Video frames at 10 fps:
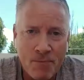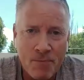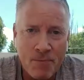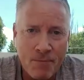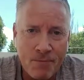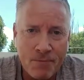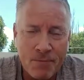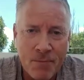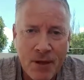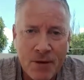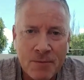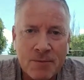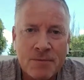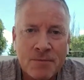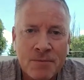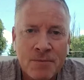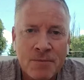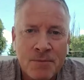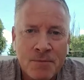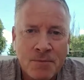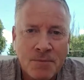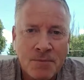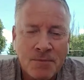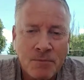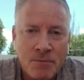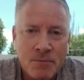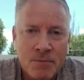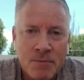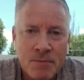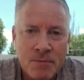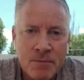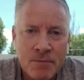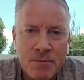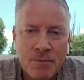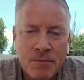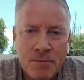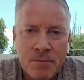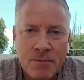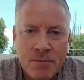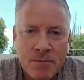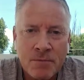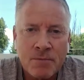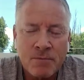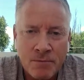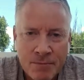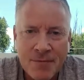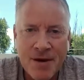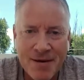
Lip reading: (silent)